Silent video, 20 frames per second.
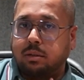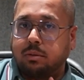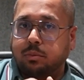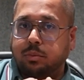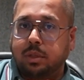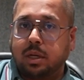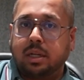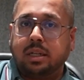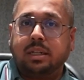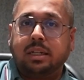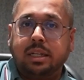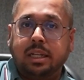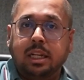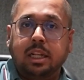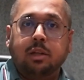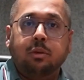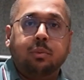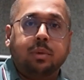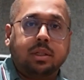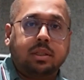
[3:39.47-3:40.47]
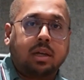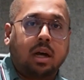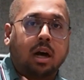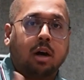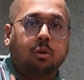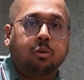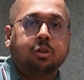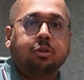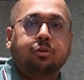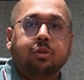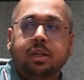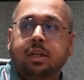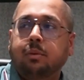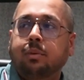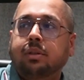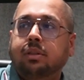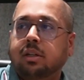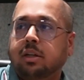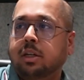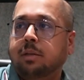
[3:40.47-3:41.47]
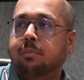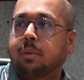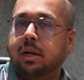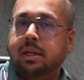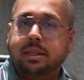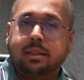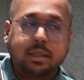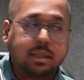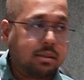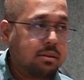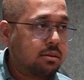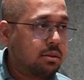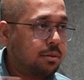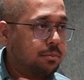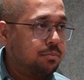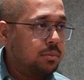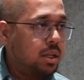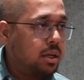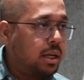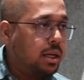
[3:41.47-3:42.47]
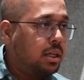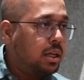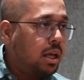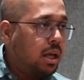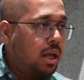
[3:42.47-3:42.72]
we are dealing with how do you deal with third-party risk, right?